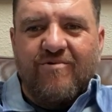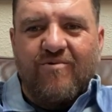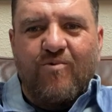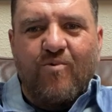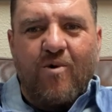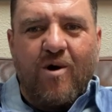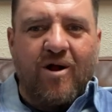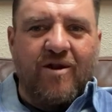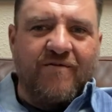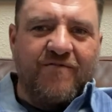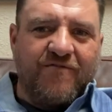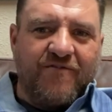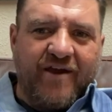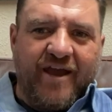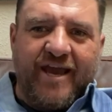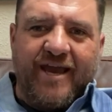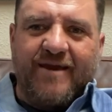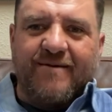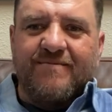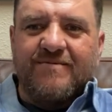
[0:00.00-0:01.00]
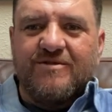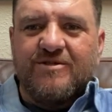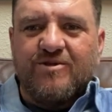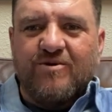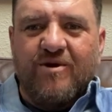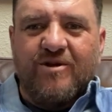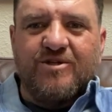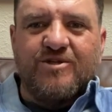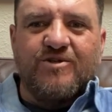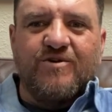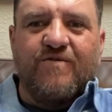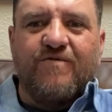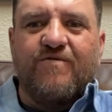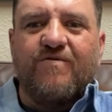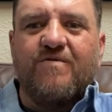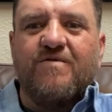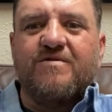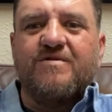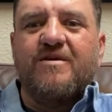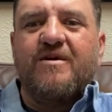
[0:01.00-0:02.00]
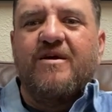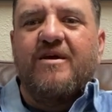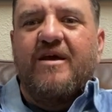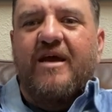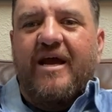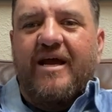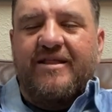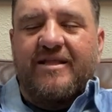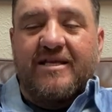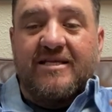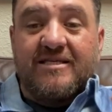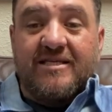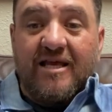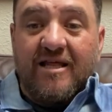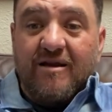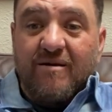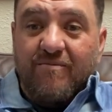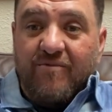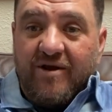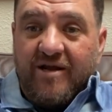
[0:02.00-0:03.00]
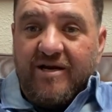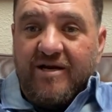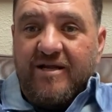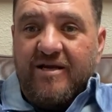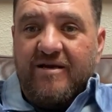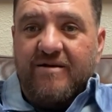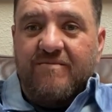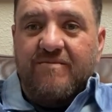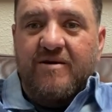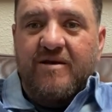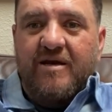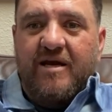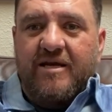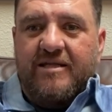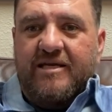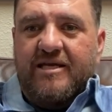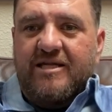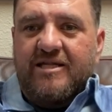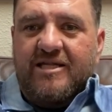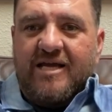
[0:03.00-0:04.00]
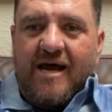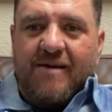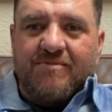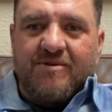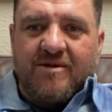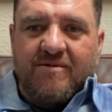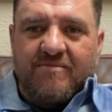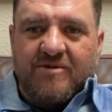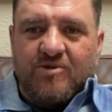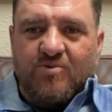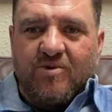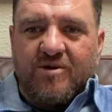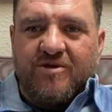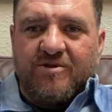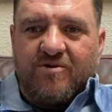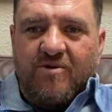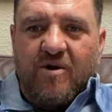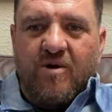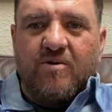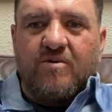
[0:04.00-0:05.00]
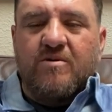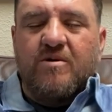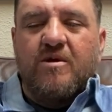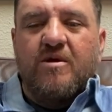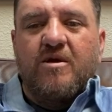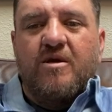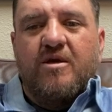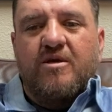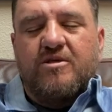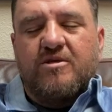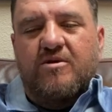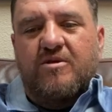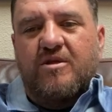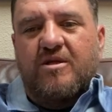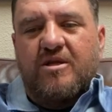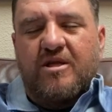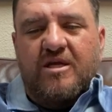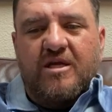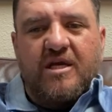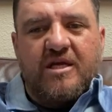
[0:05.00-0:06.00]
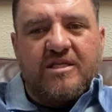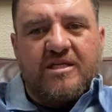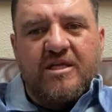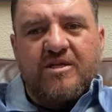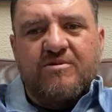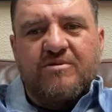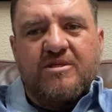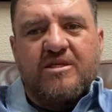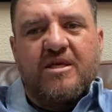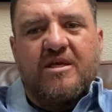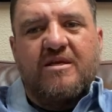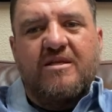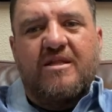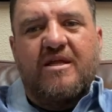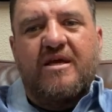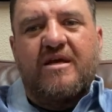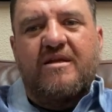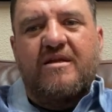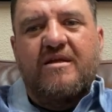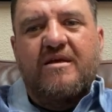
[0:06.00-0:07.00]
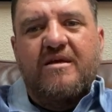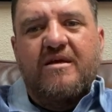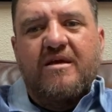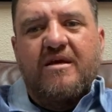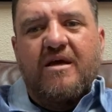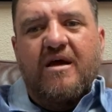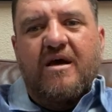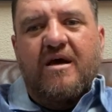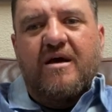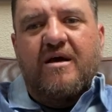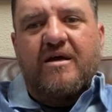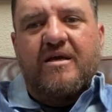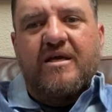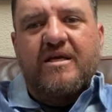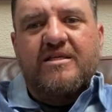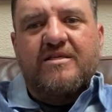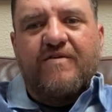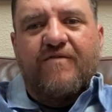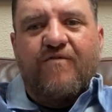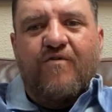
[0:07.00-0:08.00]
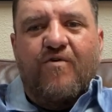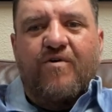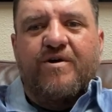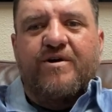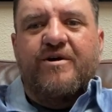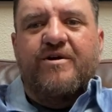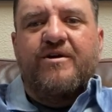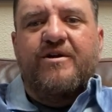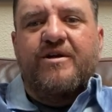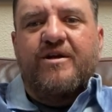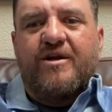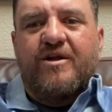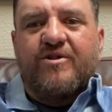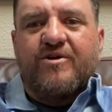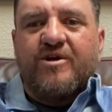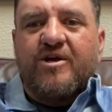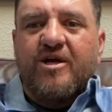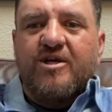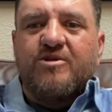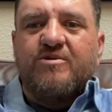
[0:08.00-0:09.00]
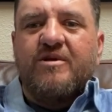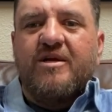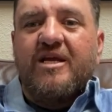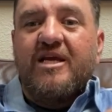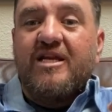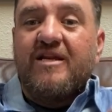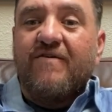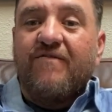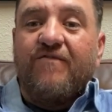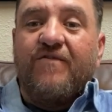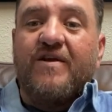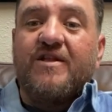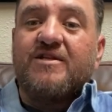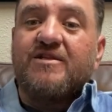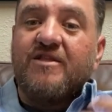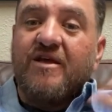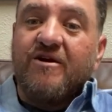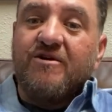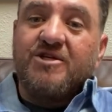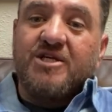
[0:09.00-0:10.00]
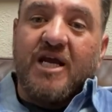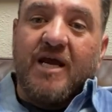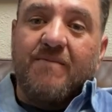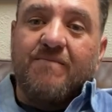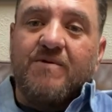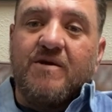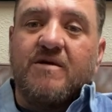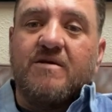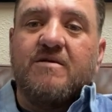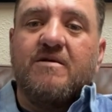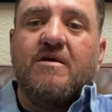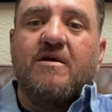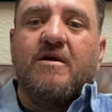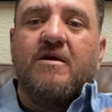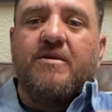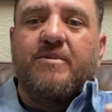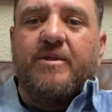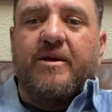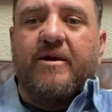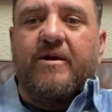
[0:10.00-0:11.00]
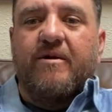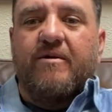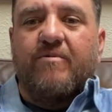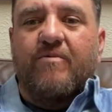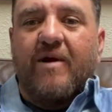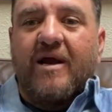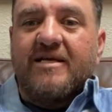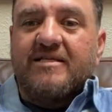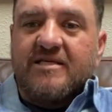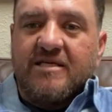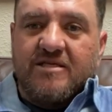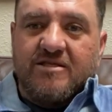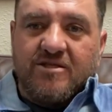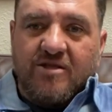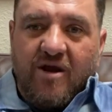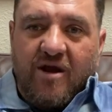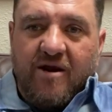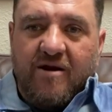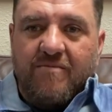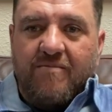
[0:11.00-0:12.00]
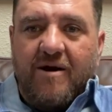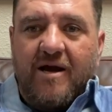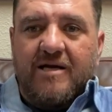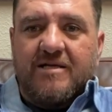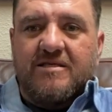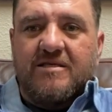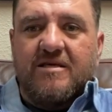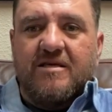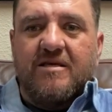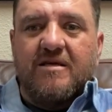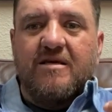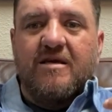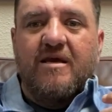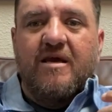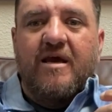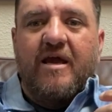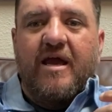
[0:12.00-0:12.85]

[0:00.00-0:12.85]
wall of fame and so on and so forth. And they celebrated him and they adopted him as one of their own. So it's interesting that. He's a foreigner in another country. He defeats their champion, their rising star in boxing,